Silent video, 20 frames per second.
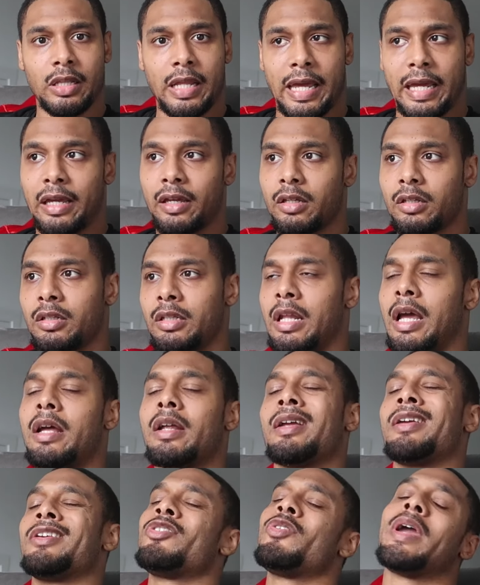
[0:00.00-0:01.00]
Like
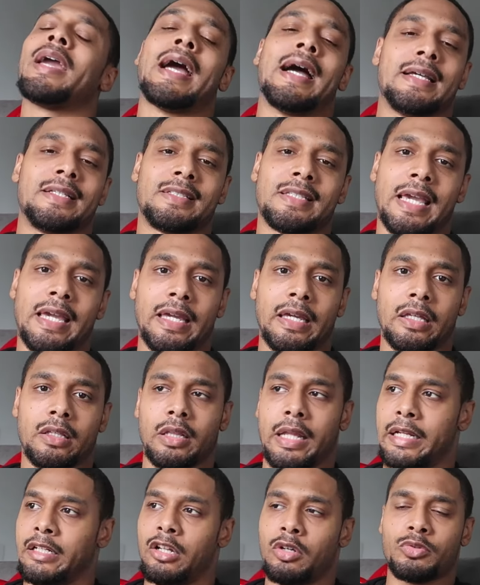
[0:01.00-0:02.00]
you ain't gotta say it.
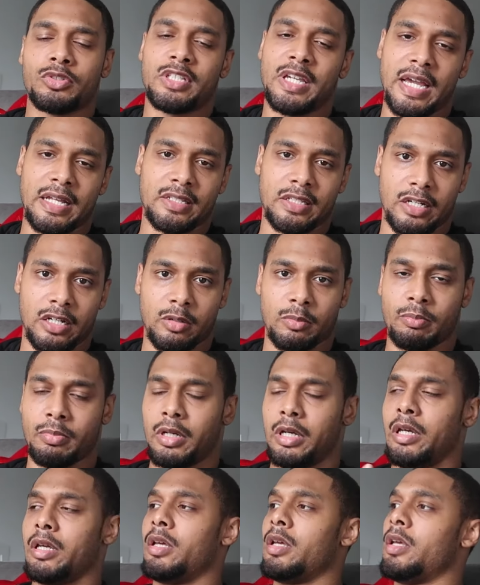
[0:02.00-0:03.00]
Like don't say it to them,
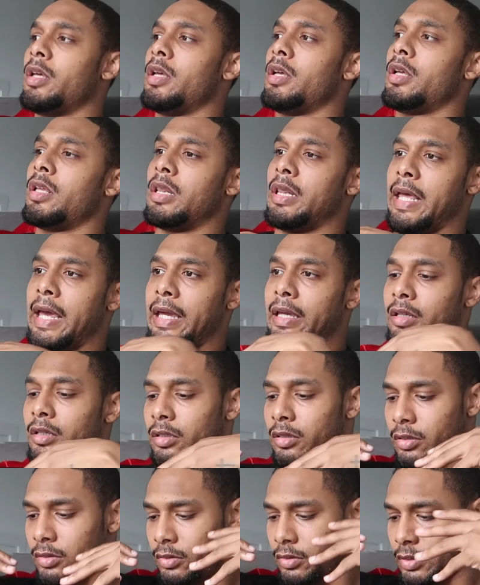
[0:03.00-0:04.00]
but like
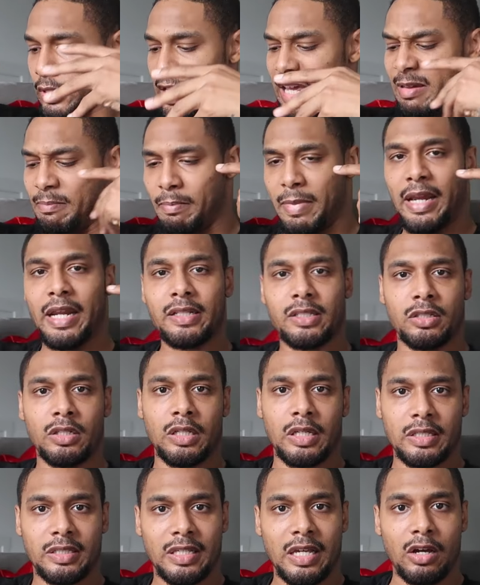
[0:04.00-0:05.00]
admit it to
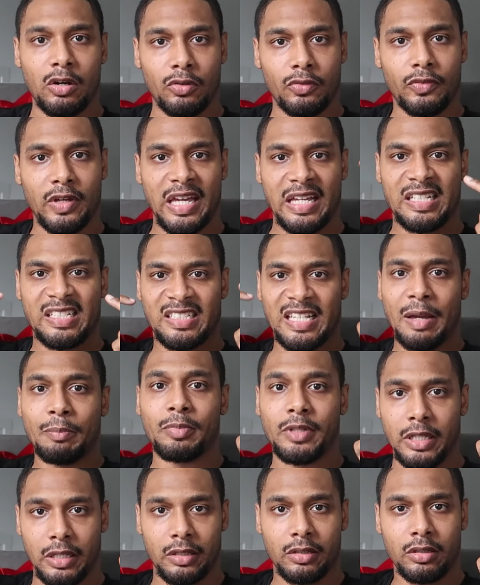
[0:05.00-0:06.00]
yourself,
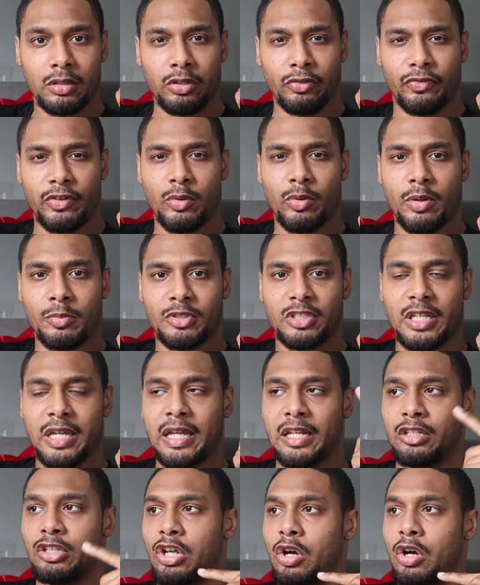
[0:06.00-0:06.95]
accept it. You feel what I'm saying?